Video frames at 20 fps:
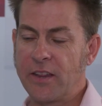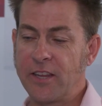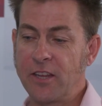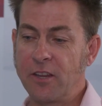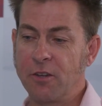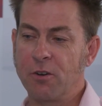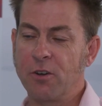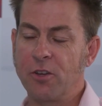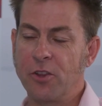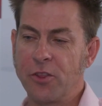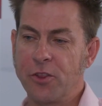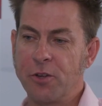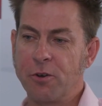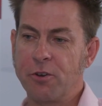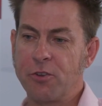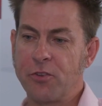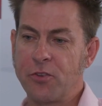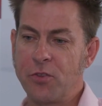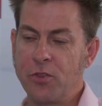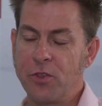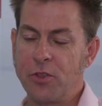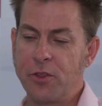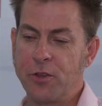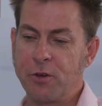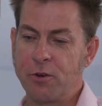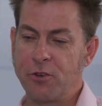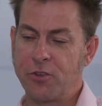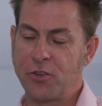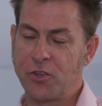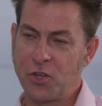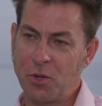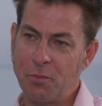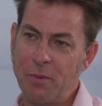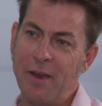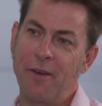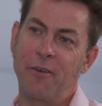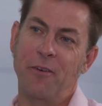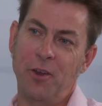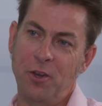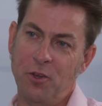think there are, there, is, there are some
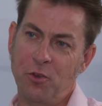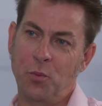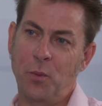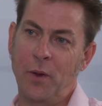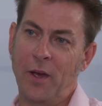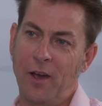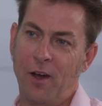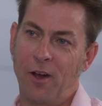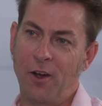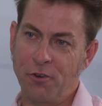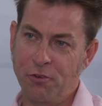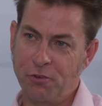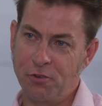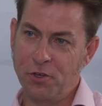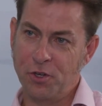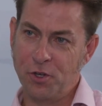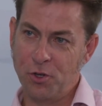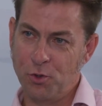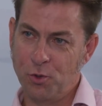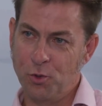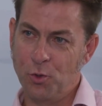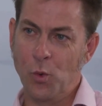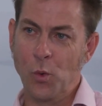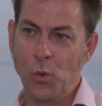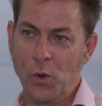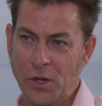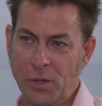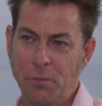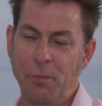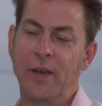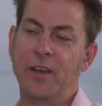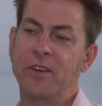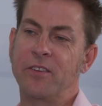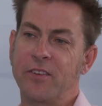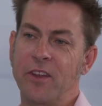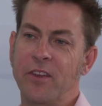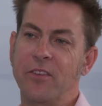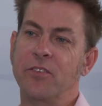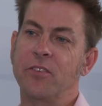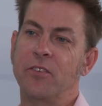areas where hydrogen already makes
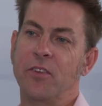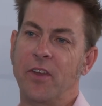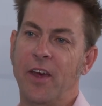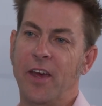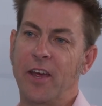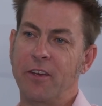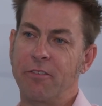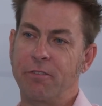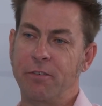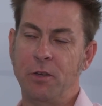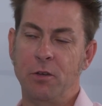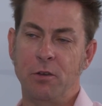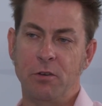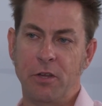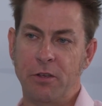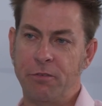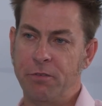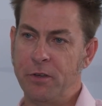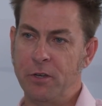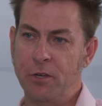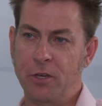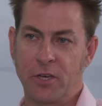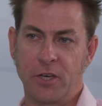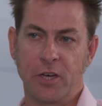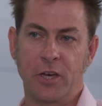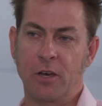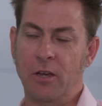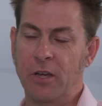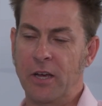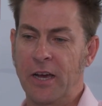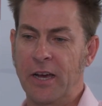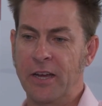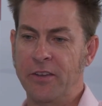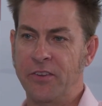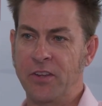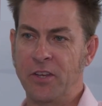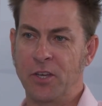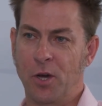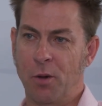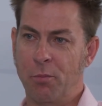sense today. If you, if you look at uh,
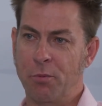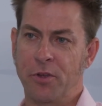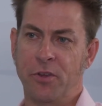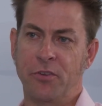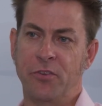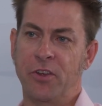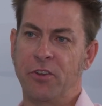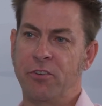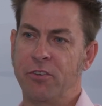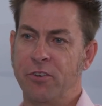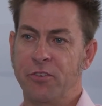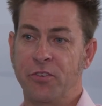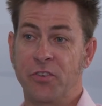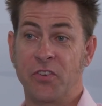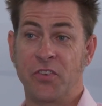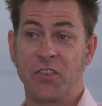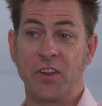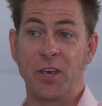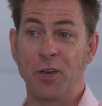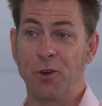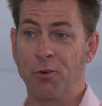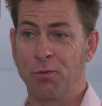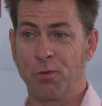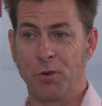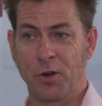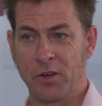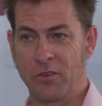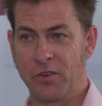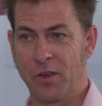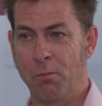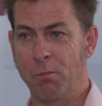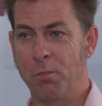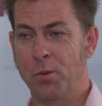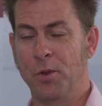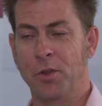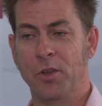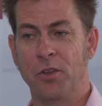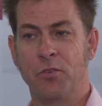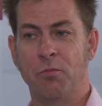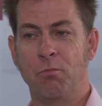decarbonisation of steel, for
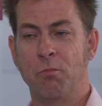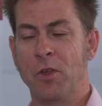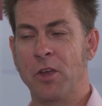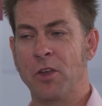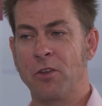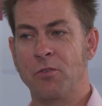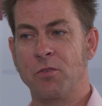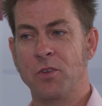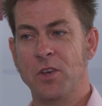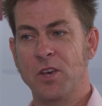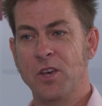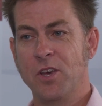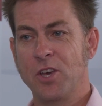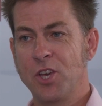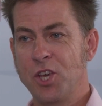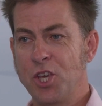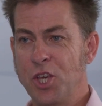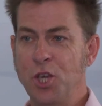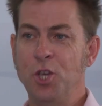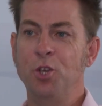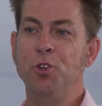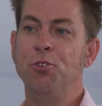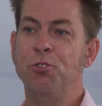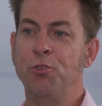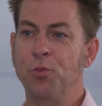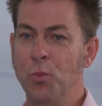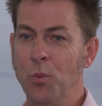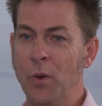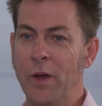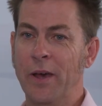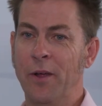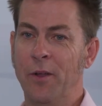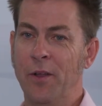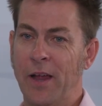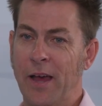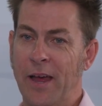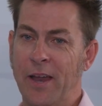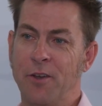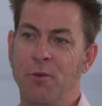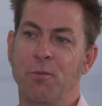example, there's, there's huge
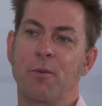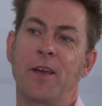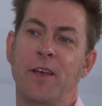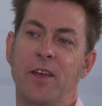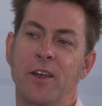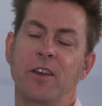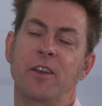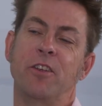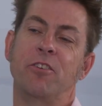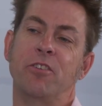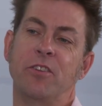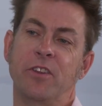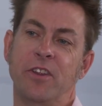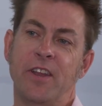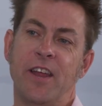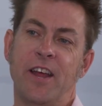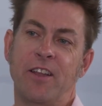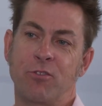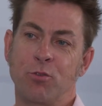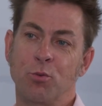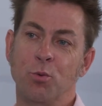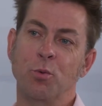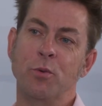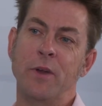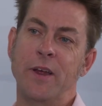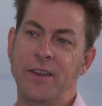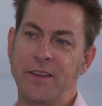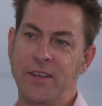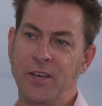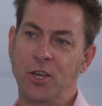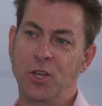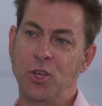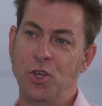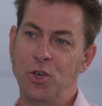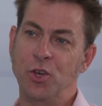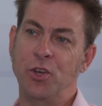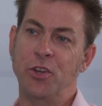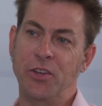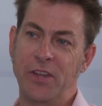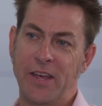will and a recognition that that's already a
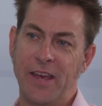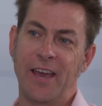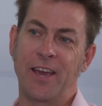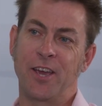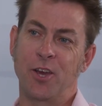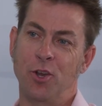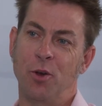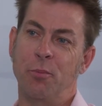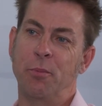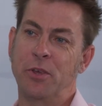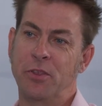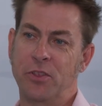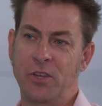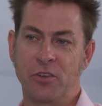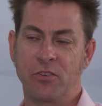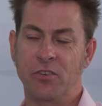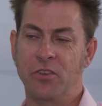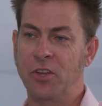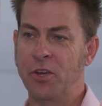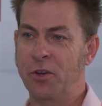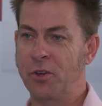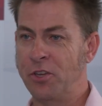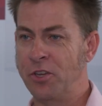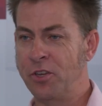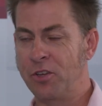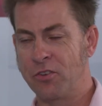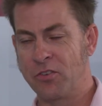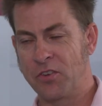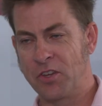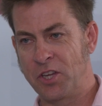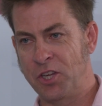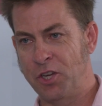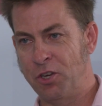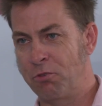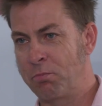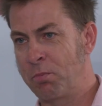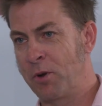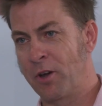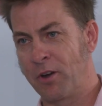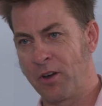good economic thing to do. And you can see
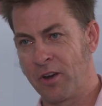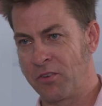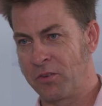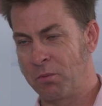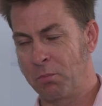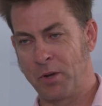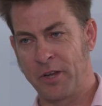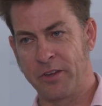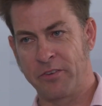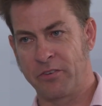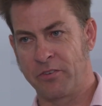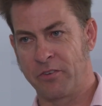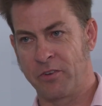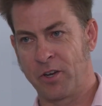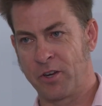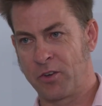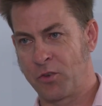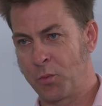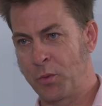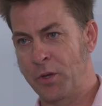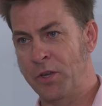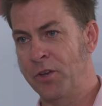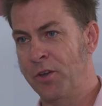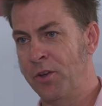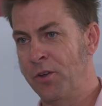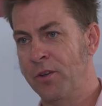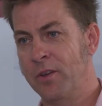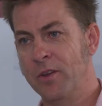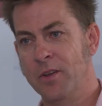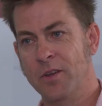huge progress in places like Sweden